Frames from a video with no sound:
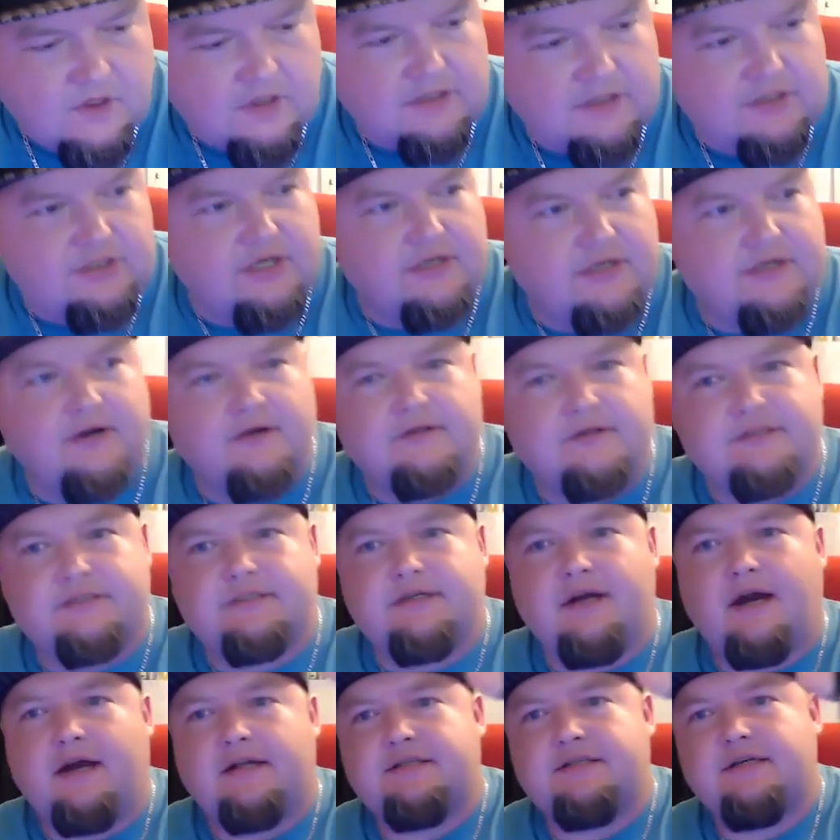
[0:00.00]
Junkyard
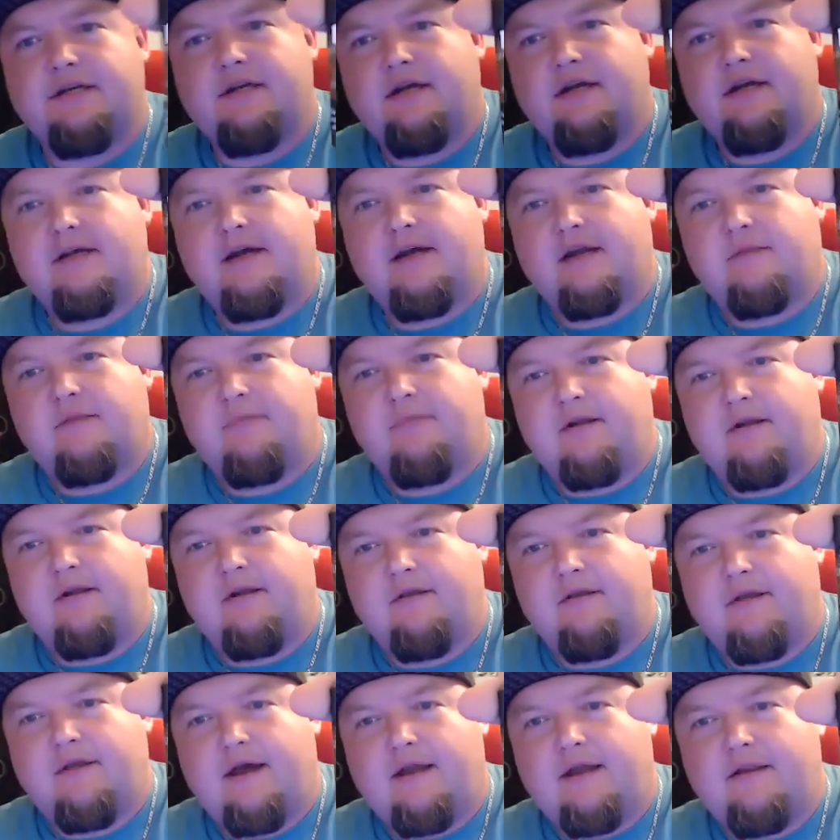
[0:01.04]
Scotch. Got a bottle
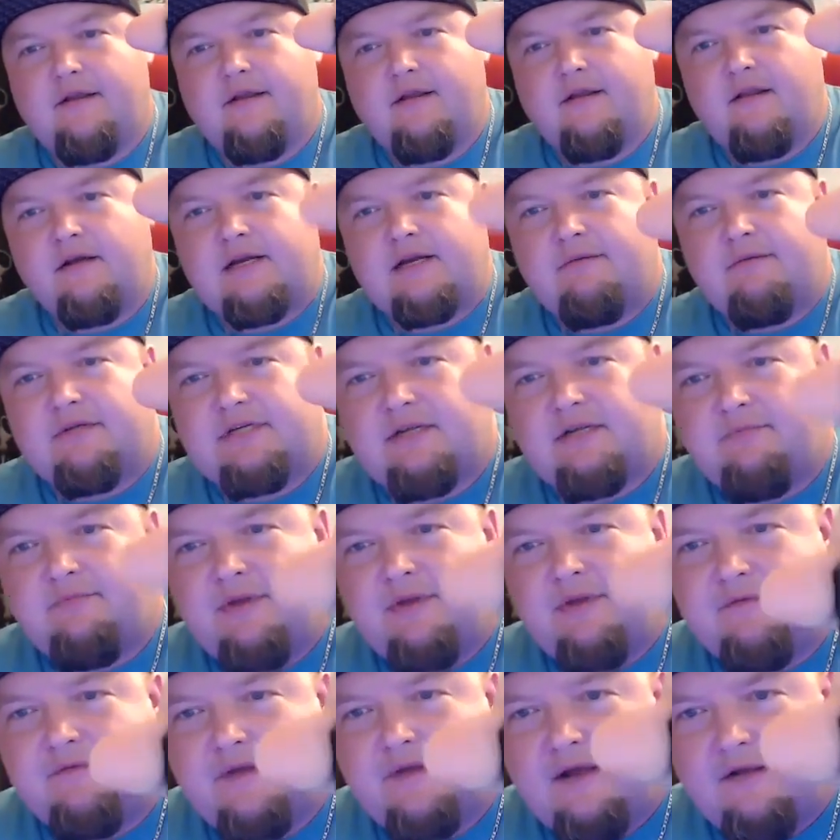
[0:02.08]
of that. Look how much I had to
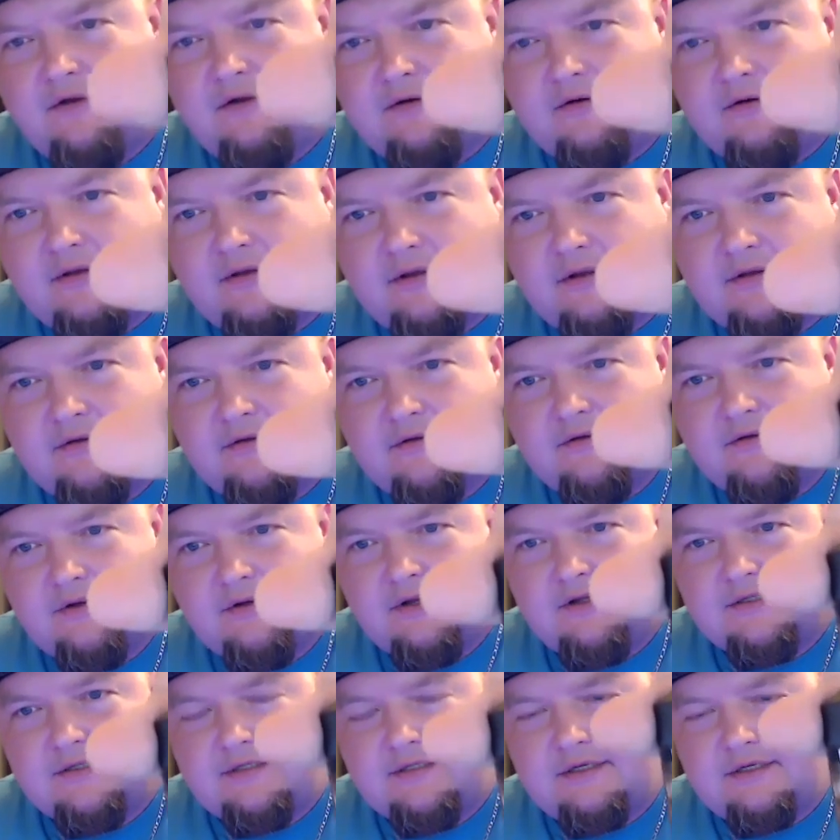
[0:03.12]
pay for that locally.
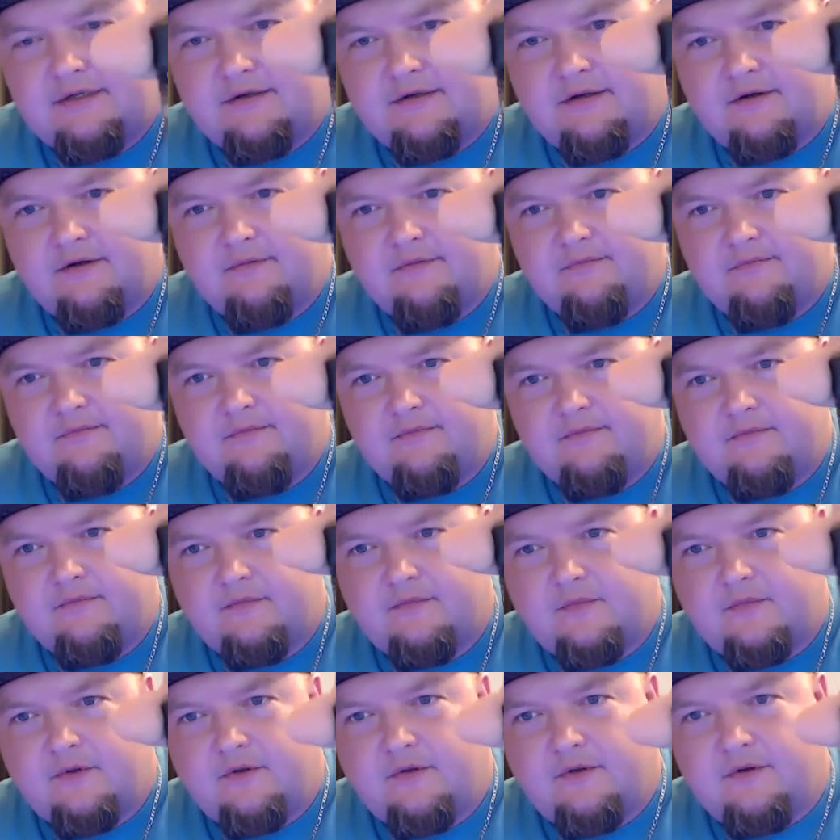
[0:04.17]
Can you see it? No,
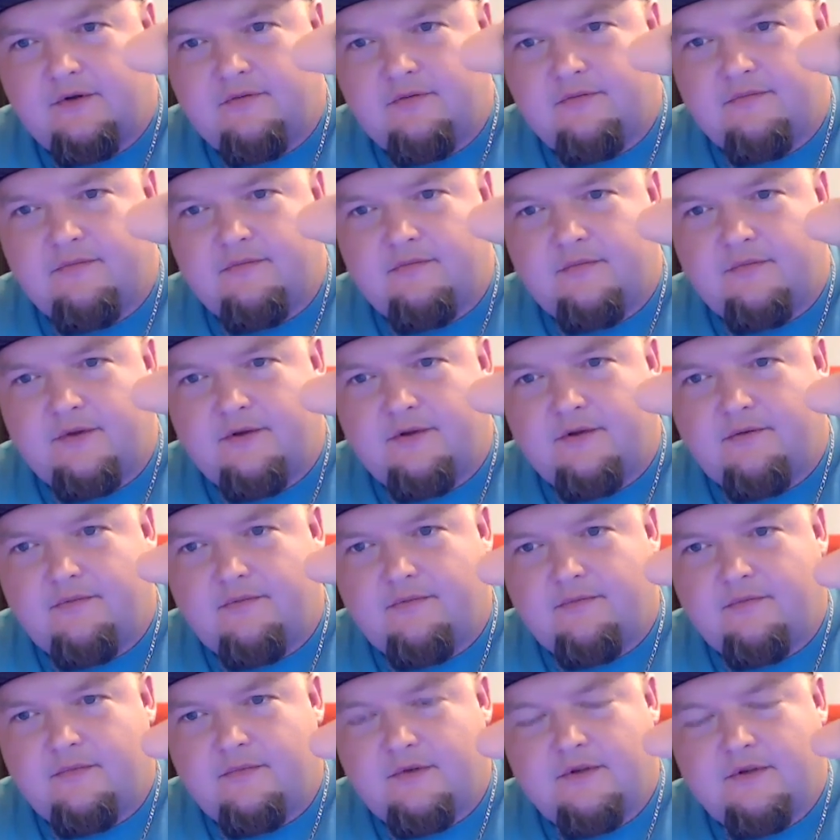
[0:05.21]
no, no.
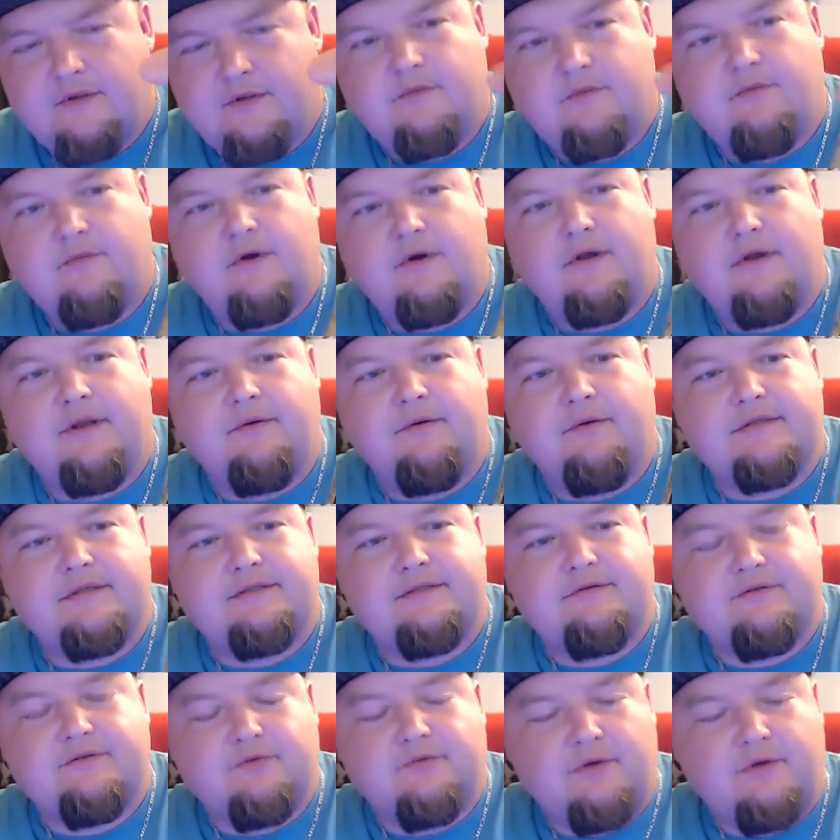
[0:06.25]
Well, anyways,
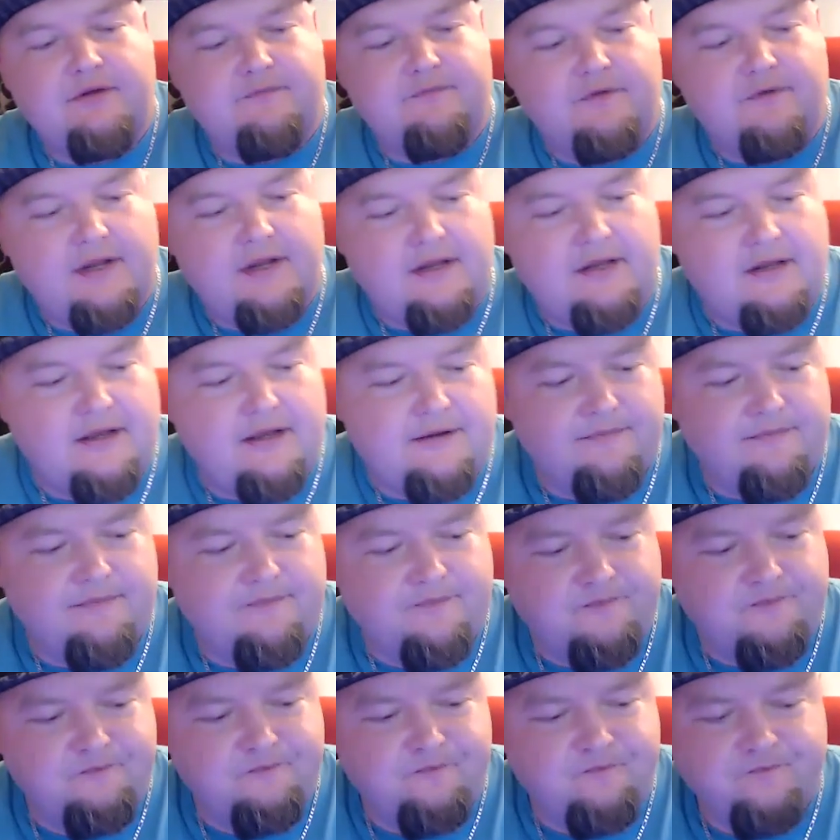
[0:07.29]
it's twenty four ninety nine.
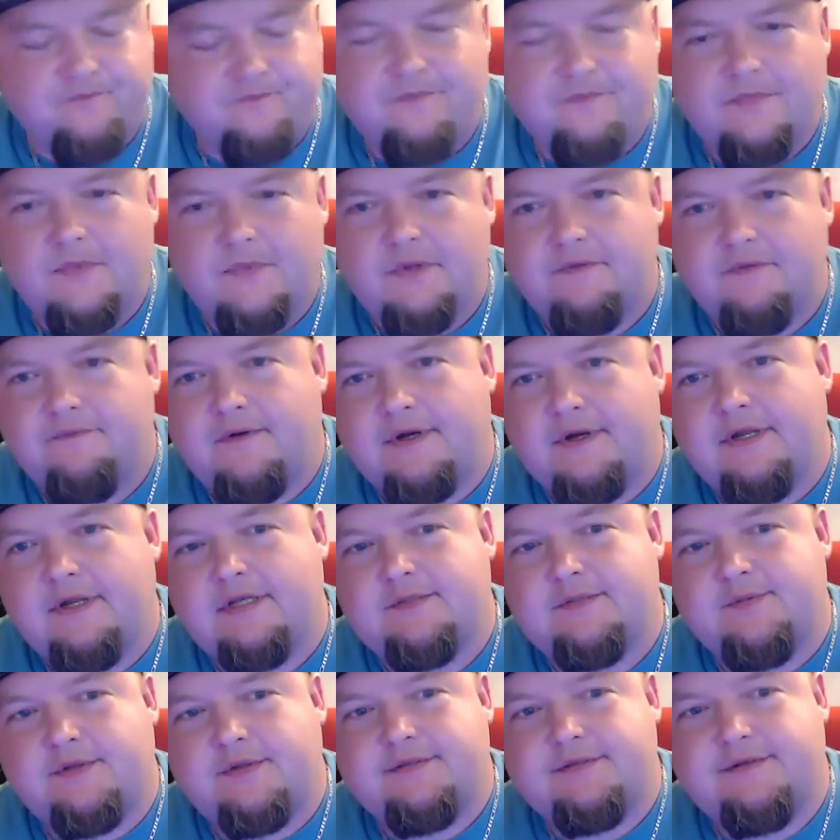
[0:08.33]
It's fucking
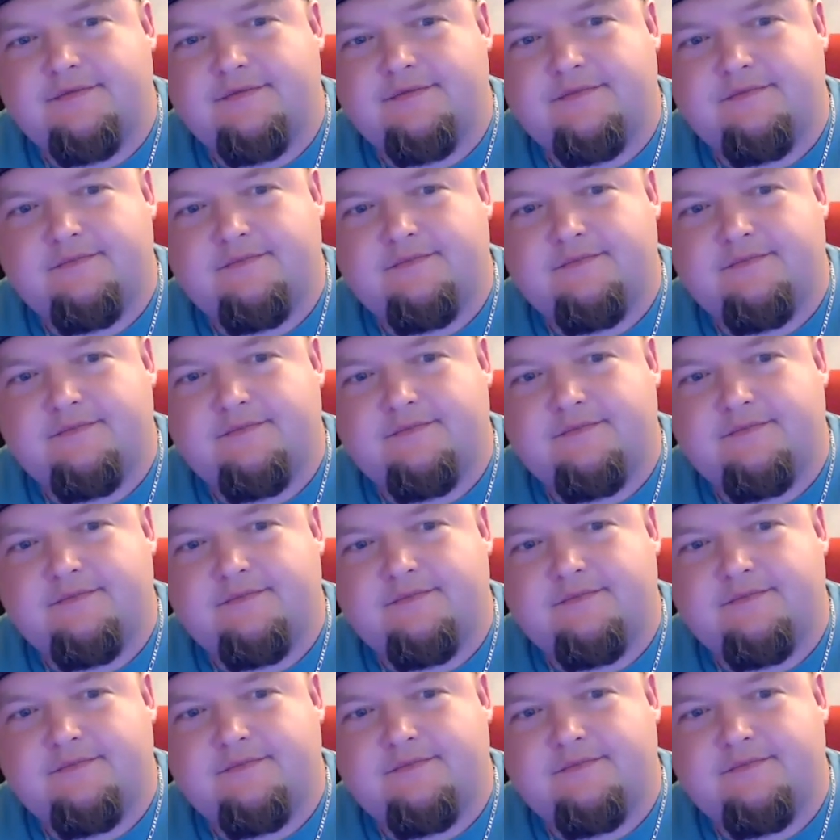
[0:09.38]
expensive.